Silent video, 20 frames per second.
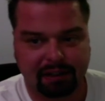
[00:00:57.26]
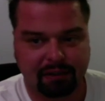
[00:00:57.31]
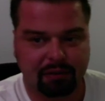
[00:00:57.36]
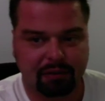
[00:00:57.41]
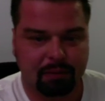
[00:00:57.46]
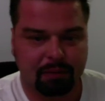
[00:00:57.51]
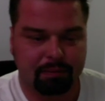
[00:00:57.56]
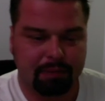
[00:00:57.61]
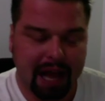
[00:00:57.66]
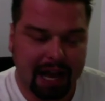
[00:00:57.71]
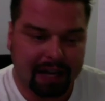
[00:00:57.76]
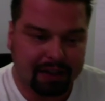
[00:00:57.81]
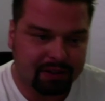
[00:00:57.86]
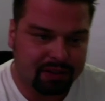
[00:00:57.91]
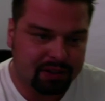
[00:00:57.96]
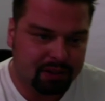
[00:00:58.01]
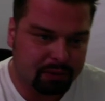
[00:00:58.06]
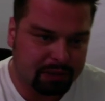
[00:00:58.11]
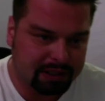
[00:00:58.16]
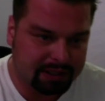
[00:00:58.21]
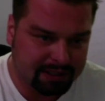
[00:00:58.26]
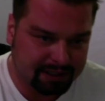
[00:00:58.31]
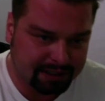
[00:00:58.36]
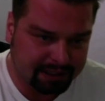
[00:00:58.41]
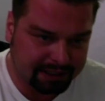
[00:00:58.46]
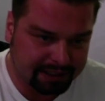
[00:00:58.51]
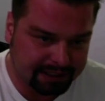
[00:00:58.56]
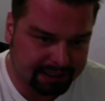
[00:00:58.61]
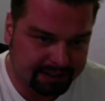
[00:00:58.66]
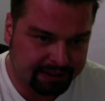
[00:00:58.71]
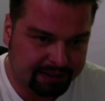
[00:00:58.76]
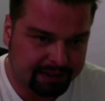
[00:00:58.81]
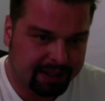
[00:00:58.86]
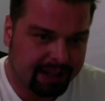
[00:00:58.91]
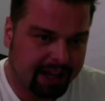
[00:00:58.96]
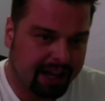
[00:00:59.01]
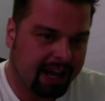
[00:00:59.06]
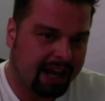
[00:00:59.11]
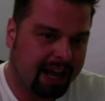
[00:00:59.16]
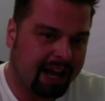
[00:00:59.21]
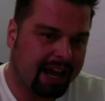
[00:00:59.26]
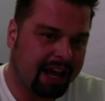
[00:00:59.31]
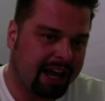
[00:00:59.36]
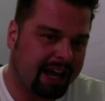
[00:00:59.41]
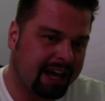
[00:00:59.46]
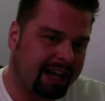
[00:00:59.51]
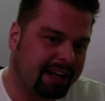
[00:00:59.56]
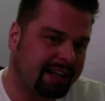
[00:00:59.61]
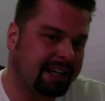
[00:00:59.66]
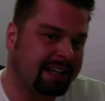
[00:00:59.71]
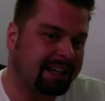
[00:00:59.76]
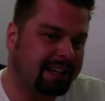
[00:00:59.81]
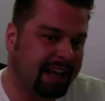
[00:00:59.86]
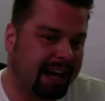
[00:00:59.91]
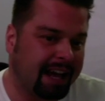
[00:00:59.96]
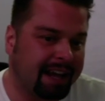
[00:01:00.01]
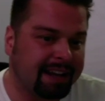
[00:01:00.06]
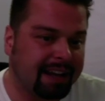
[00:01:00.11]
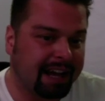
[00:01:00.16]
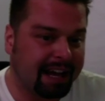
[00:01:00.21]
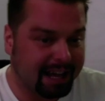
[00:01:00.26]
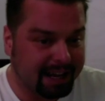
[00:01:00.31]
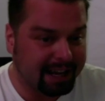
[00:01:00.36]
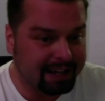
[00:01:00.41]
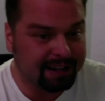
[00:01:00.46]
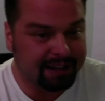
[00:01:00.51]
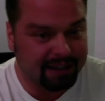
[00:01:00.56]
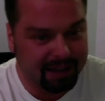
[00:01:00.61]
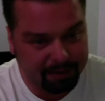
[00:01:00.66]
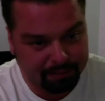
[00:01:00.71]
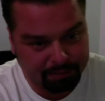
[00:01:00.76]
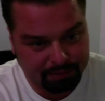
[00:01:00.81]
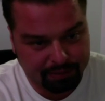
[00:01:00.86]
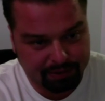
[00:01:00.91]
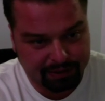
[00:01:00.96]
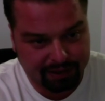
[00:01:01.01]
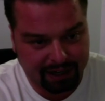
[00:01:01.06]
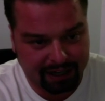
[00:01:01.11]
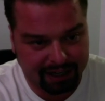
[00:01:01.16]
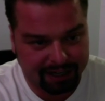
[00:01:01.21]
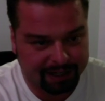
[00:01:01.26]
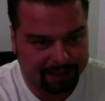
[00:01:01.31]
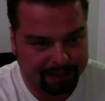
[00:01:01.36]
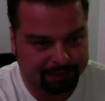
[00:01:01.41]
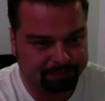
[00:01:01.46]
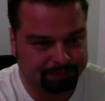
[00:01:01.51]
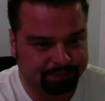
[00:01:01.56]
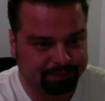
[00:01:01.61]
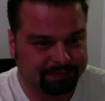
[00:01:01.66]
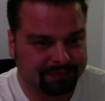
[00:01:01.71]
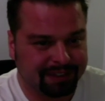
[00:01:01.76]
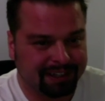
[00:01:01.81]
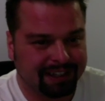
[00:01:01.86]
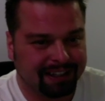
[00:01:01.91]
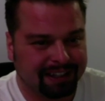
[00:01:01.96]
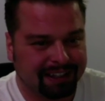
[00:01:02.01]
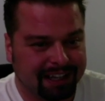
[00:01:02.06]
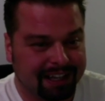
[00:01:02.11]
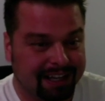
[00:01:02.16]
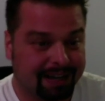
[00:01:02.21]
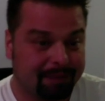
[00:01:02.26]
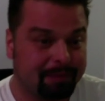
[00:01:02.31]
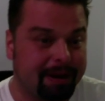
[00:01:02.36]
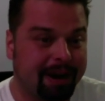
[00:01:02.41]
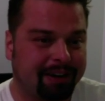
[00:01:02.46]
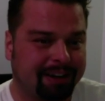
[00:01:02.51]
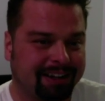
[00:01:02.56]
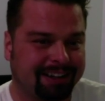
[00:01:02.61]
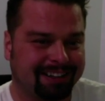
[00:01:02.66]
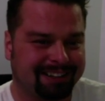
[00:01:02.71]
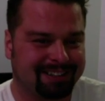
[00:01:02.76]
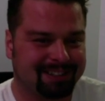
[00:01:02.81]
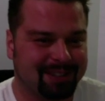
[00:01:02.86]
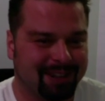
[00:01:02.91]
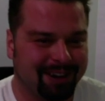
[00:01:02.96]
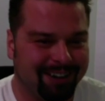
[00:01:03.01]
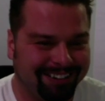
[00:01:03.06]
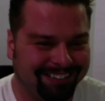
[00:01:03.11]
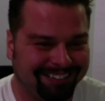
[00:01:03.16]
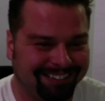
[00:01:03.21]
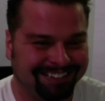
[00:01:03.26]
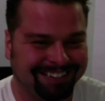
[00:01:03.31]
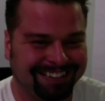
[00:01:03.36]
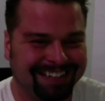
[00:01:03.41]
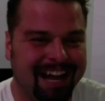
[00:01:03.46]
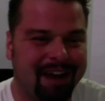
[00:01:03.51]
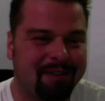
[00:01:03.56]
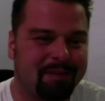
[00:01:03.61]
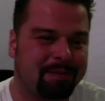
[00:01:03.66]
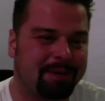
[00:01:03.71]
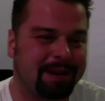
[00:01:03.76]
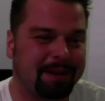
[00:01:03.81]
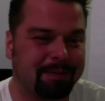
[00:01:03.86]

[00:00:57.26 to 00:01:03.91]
went back to Switzerland. And in the end, I ended up in America. So now I'm in